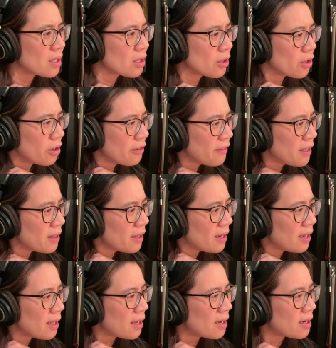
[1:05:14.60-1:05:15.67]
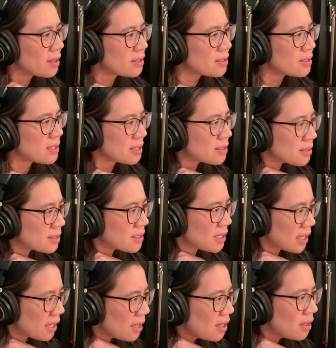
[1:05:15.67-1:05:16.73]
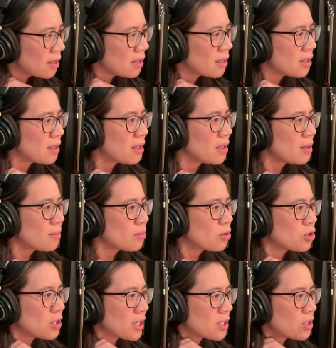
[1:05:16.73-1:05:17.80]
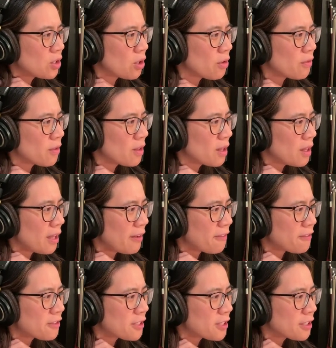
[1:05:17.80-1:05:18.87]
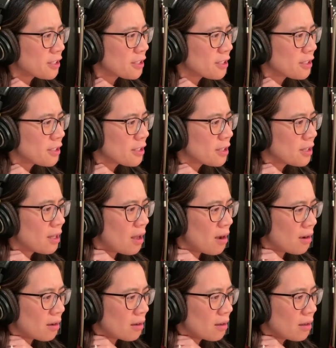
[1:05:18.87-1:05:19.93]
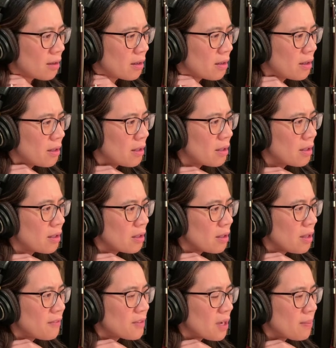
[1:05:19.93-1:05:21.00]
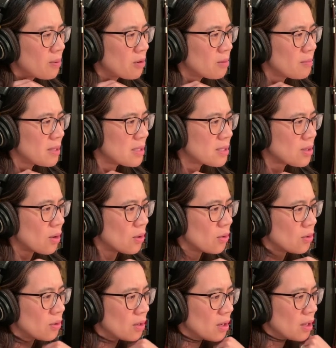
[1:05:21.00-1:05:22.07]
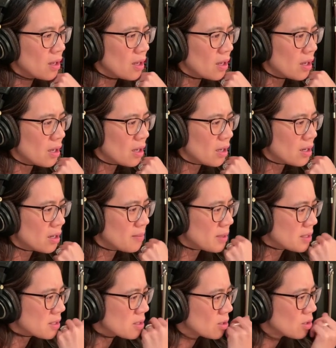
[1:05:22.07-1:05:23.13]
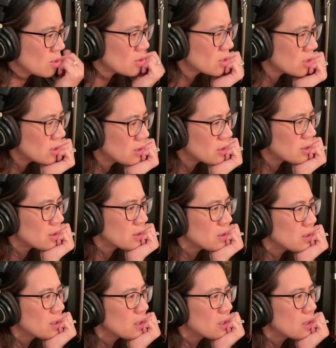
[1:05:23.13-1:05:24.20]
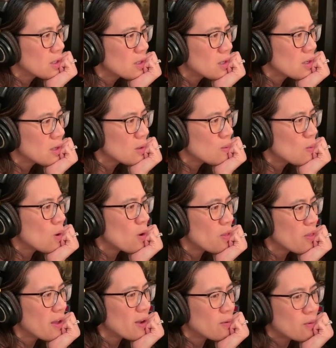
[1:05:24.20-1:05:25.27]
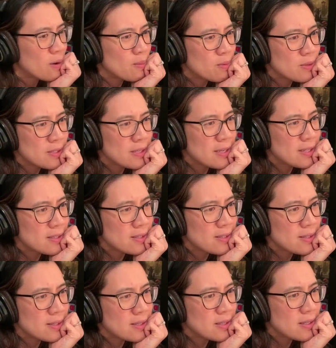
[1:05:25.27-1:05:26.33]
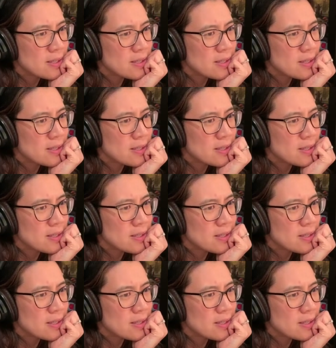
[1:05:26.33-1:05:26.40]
curvilinear density projected over the left lung, left upper and mid zone, and I'm uncertain what that represents.